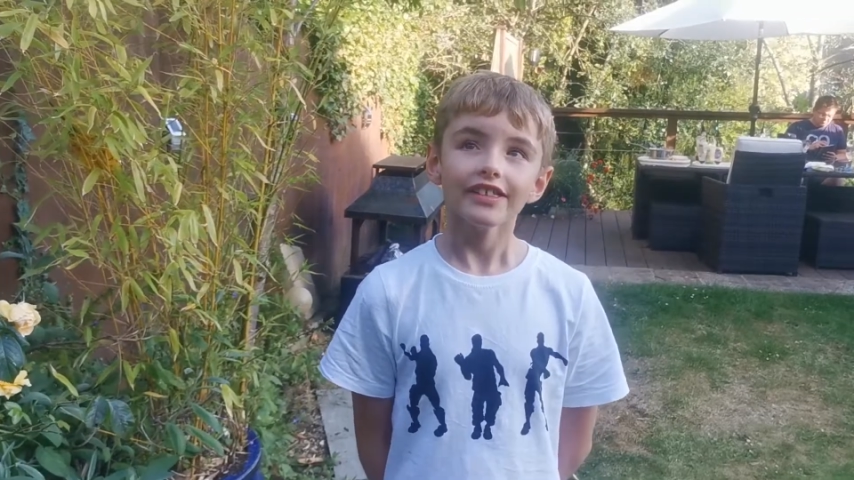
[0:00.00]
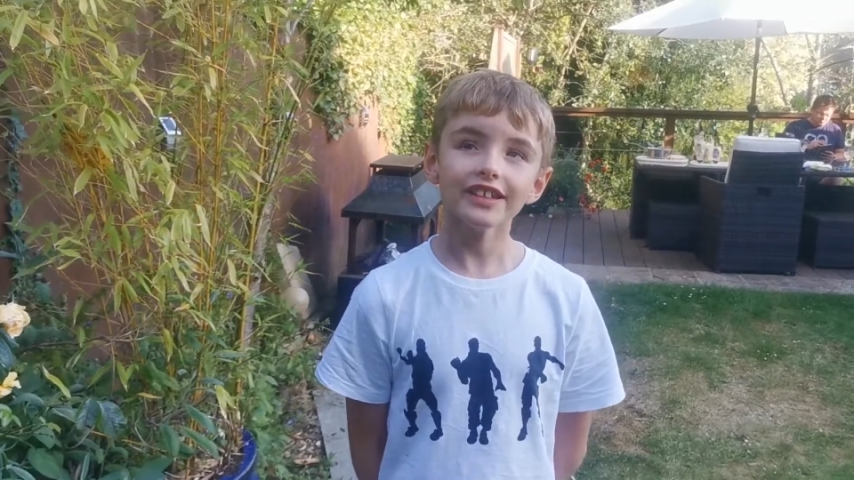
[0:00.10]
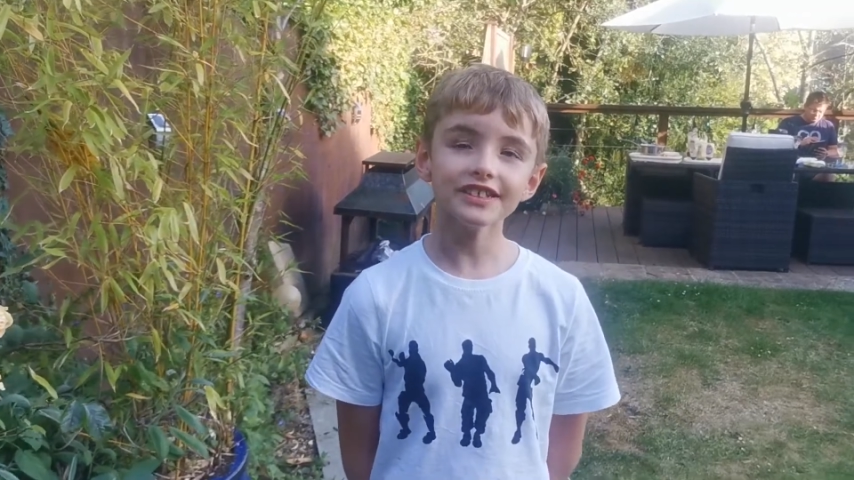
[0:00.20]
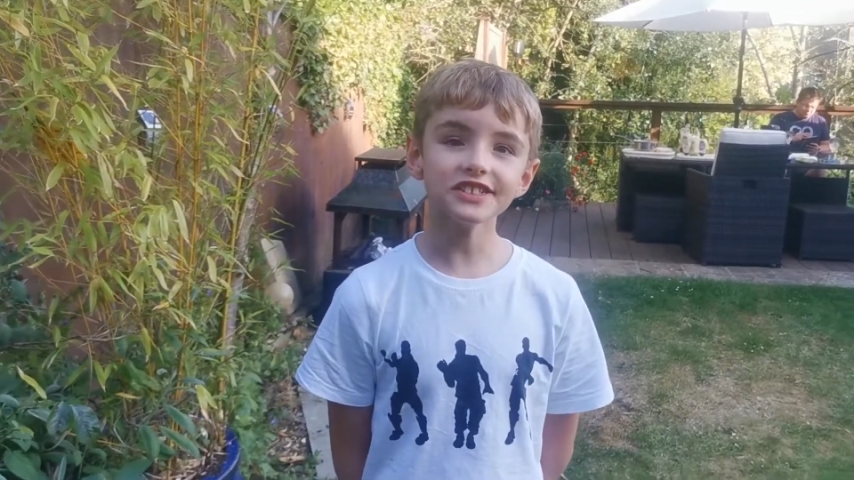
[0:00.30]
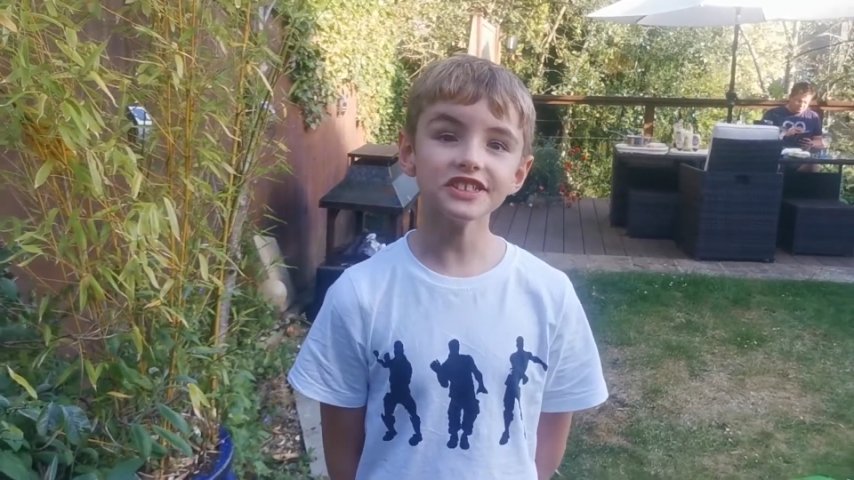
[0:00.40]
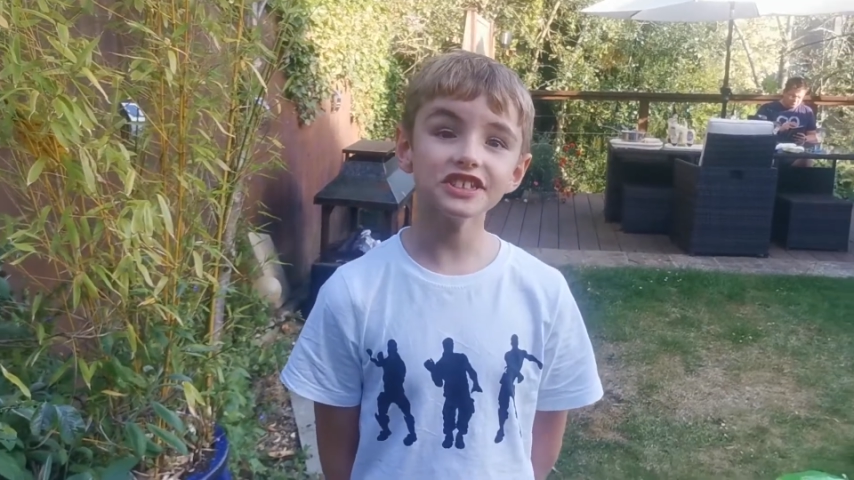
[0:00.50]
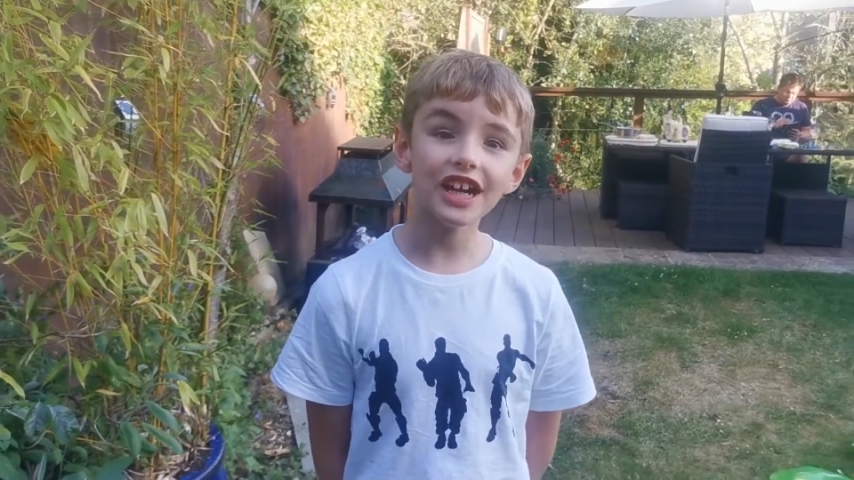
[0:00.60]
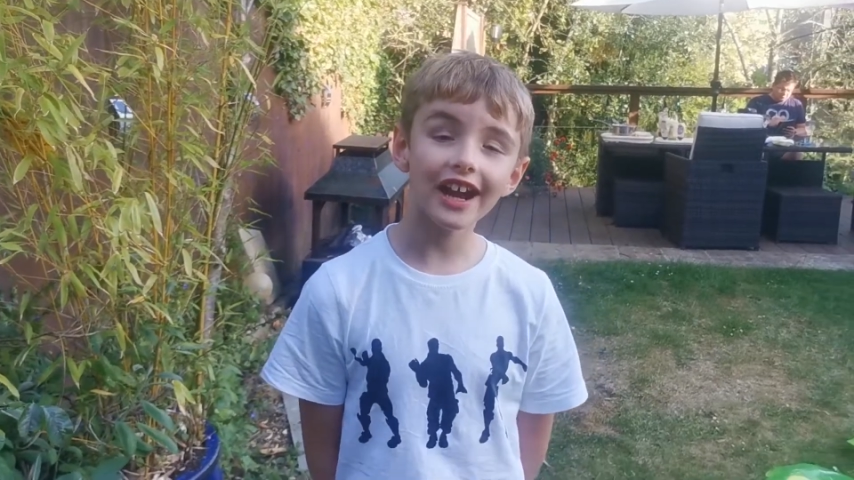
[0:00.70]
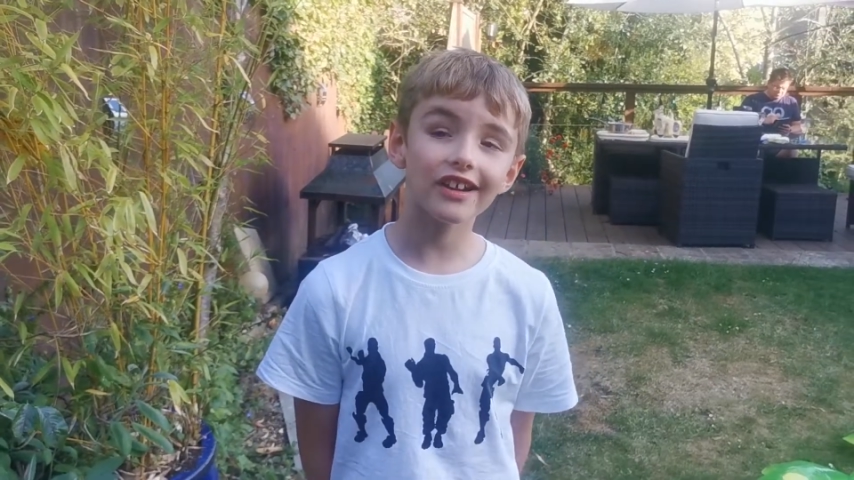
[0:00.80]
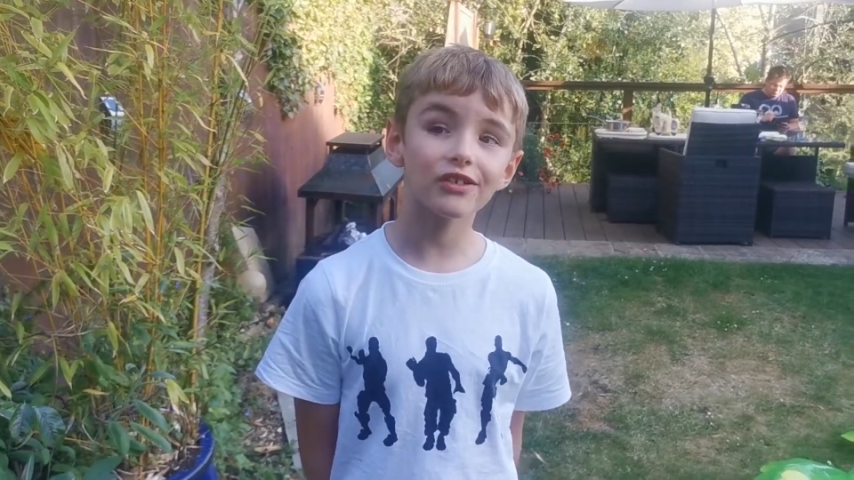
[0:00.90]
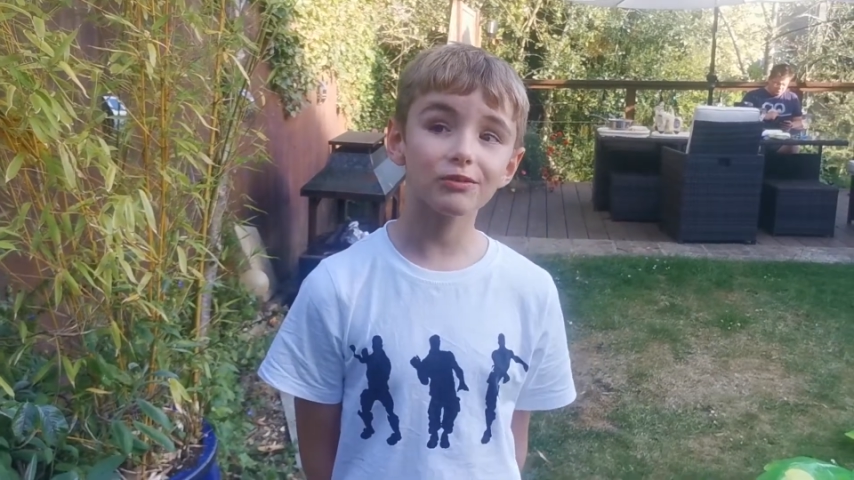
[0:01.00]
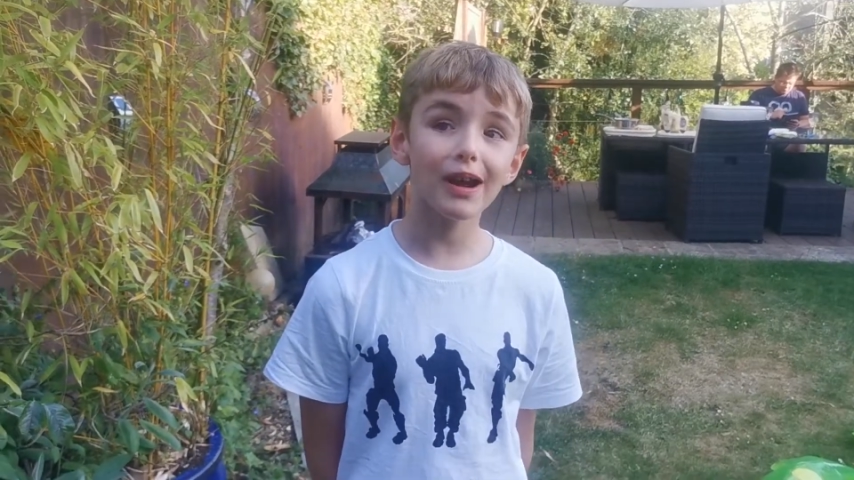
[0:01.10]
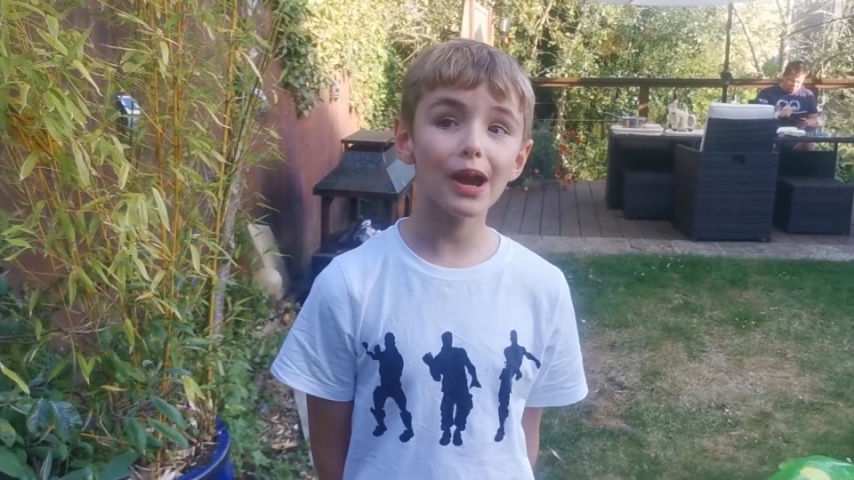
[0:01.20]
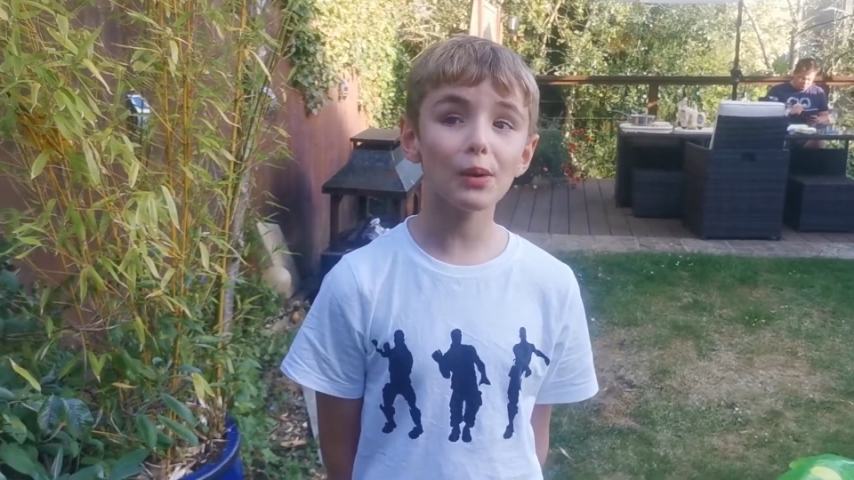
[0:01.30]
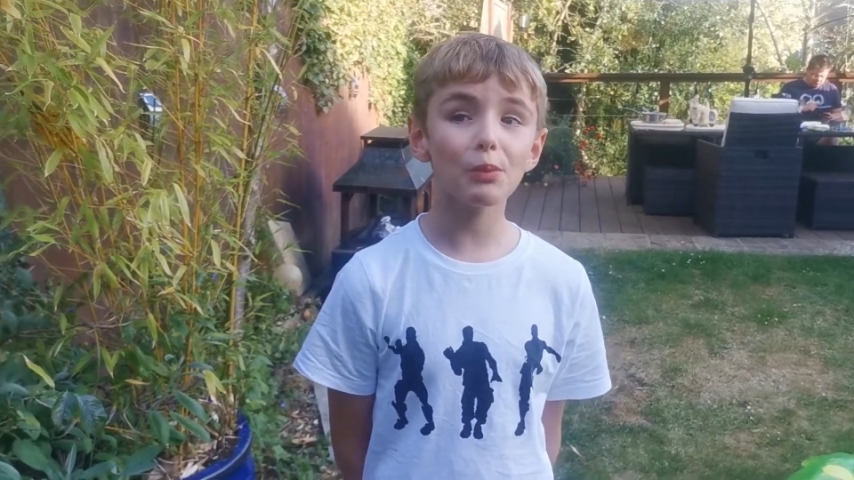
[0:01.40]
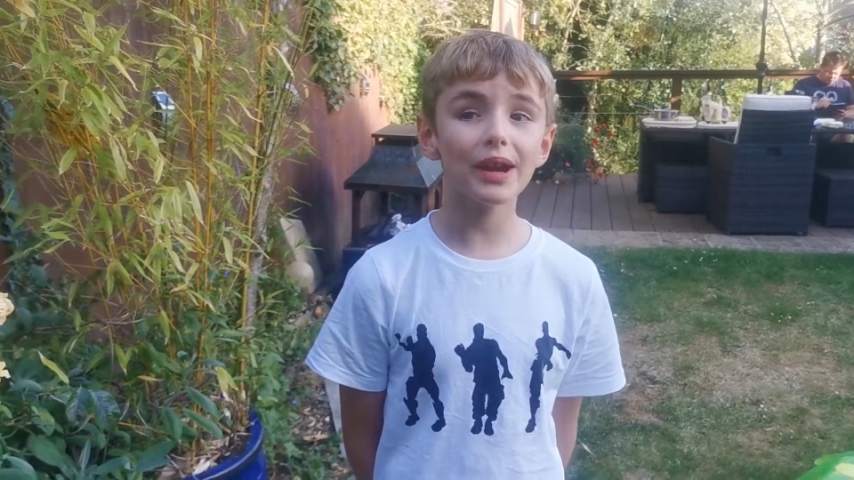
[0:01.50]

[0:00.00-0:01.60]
This is a channel where